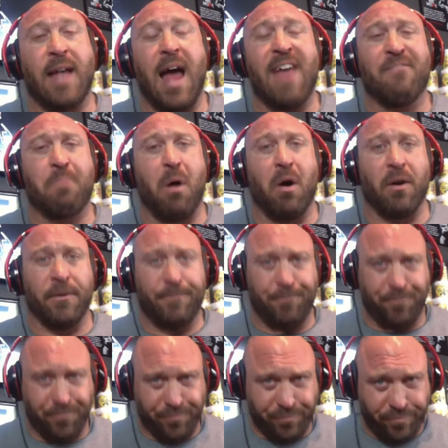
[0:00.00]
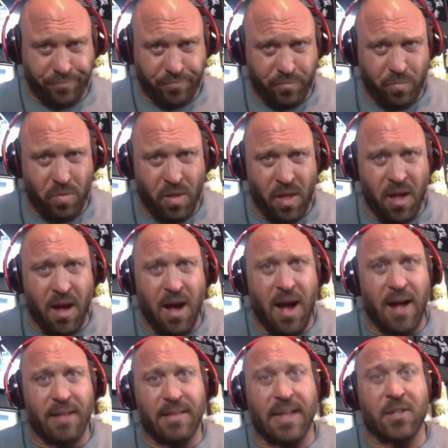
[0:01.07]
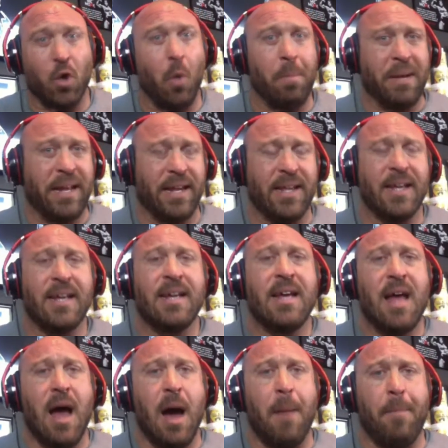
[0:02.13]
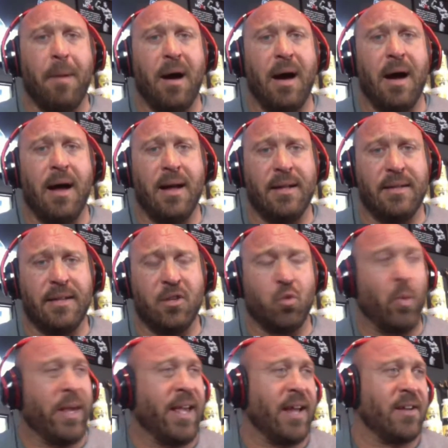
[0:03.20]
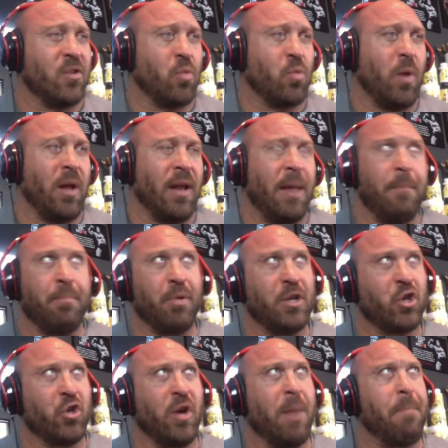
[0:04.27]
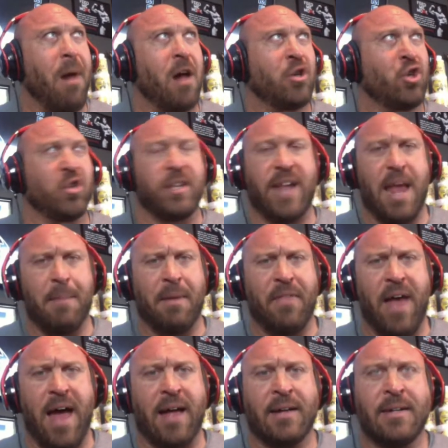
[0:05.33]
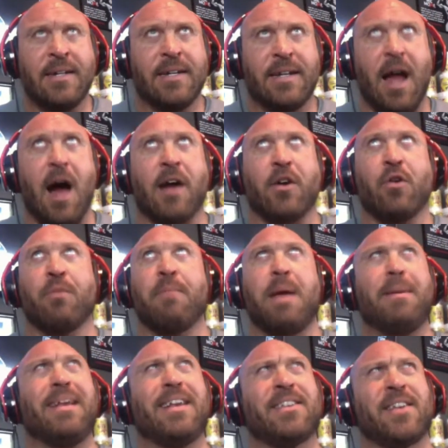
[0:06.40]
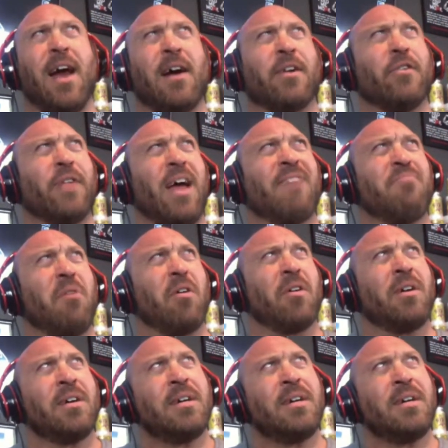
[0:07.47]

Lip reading: dive bar that's opening up this weekend as well. I'm pretty sure I botched the name of that taco. Maybe it is Taco Dive Bar.